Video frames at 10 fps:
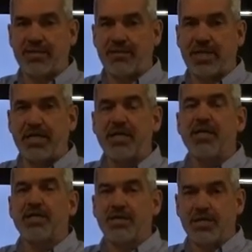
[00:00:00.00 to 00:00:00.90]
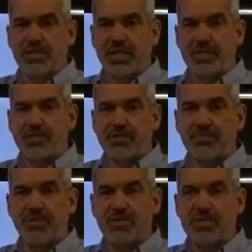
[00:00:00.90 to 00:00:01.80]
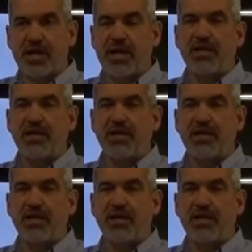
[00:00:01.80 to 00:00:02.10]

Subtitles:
Okay, you can check this fuse is hot,